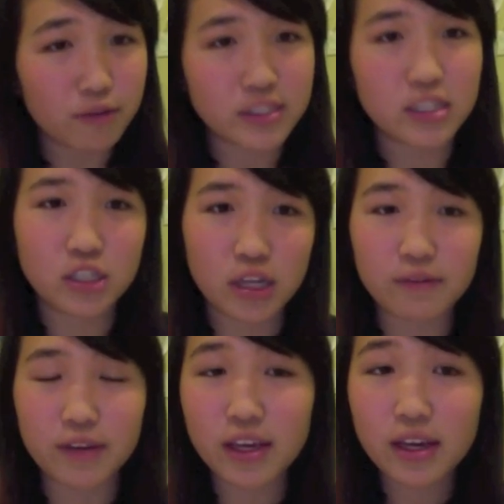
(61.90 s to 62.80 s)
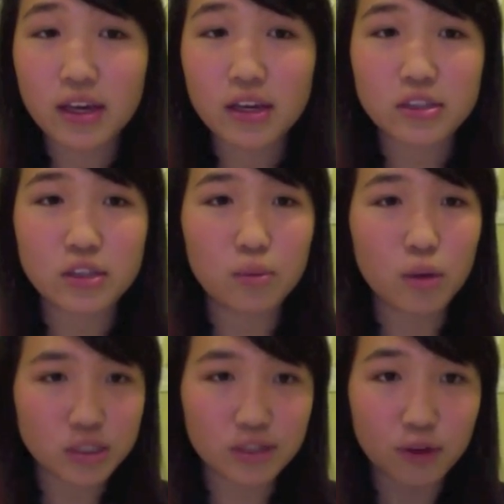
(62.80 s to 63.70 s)
and JV. So
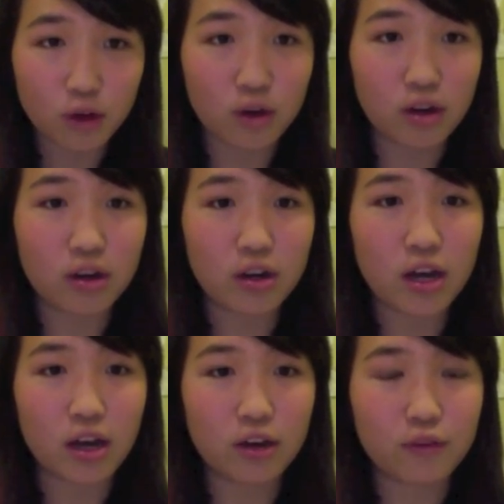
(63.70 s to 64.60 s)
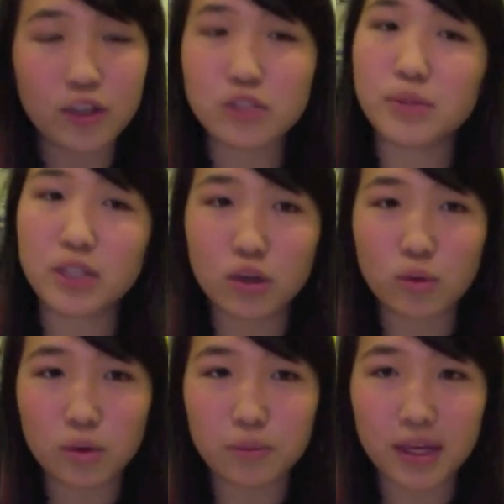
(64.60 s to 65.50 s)
most of your freshman year
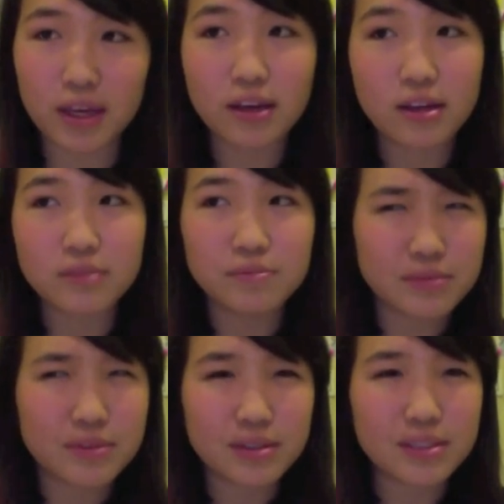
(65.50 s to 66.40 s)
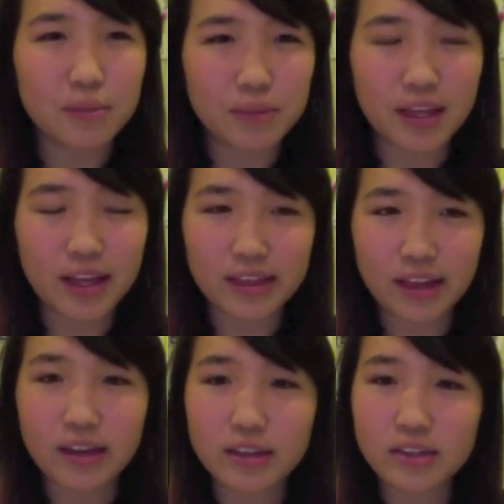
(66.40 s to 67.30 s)
will be something like
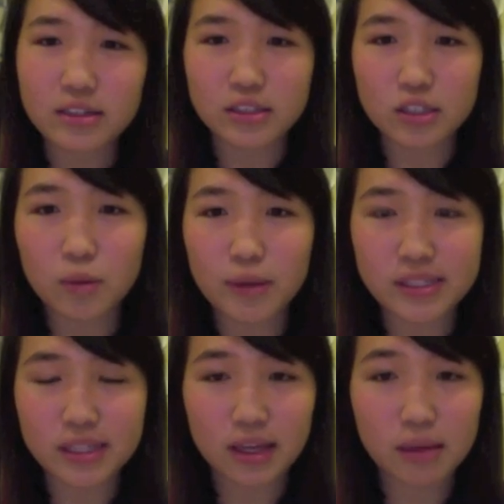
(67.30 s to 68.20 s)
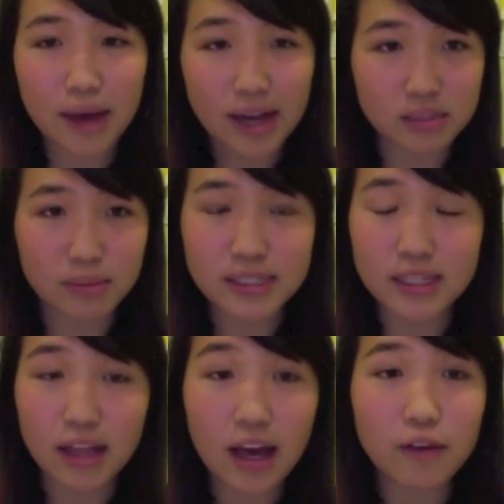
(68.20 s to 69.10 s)
that. So basically,
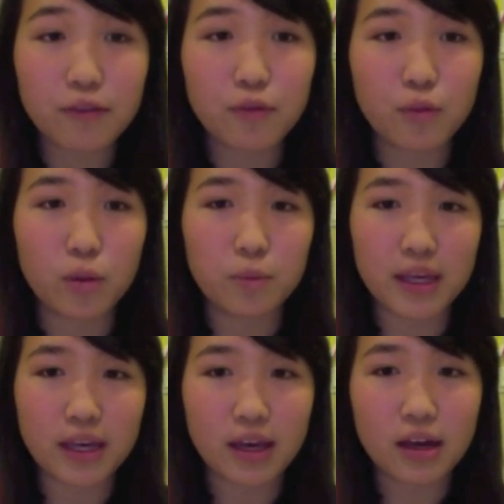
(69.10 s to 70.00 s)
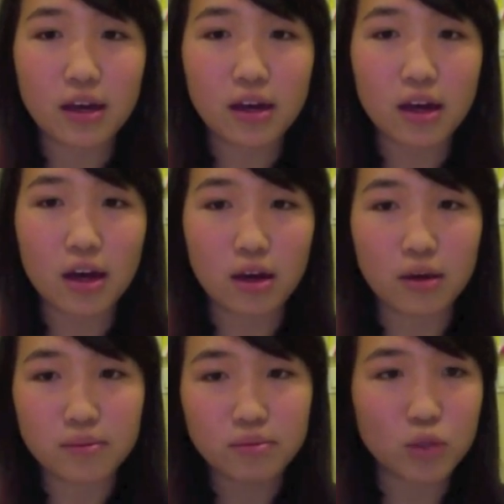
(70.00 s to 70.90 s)
maximizing life will be
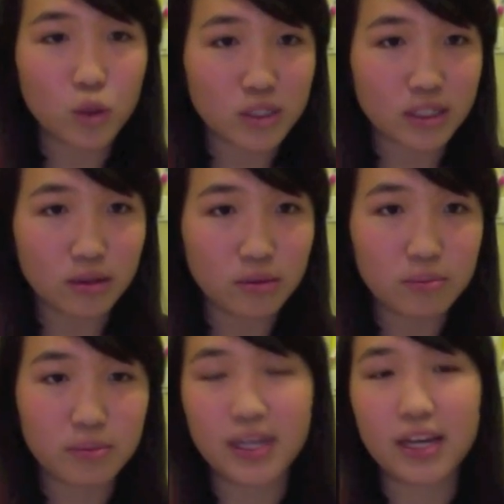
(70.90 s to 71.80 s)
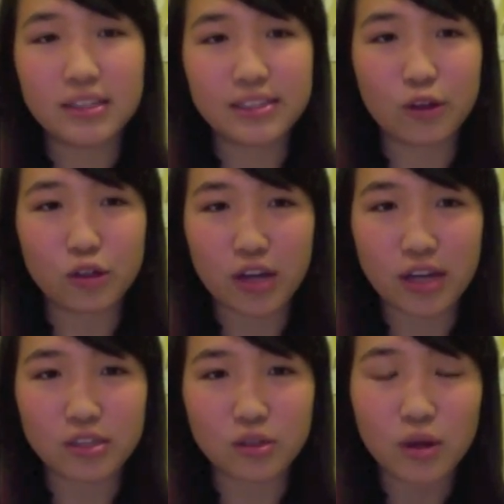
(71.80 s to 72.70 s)
util, because you're
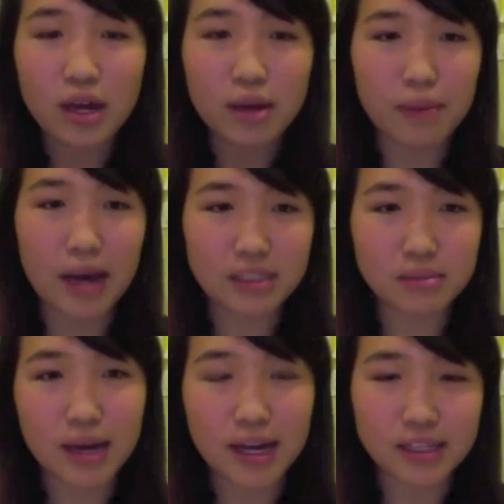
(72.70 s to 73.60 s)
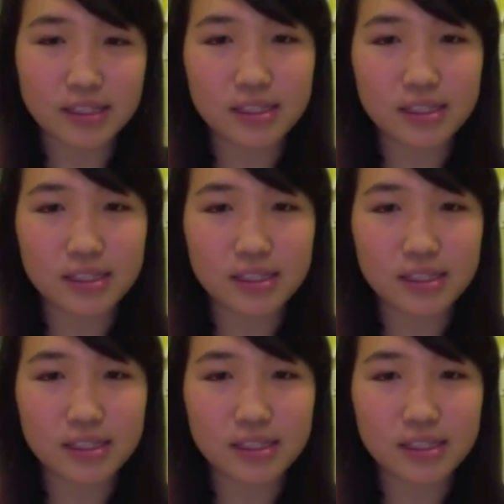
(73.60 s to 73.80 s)
trying to maximize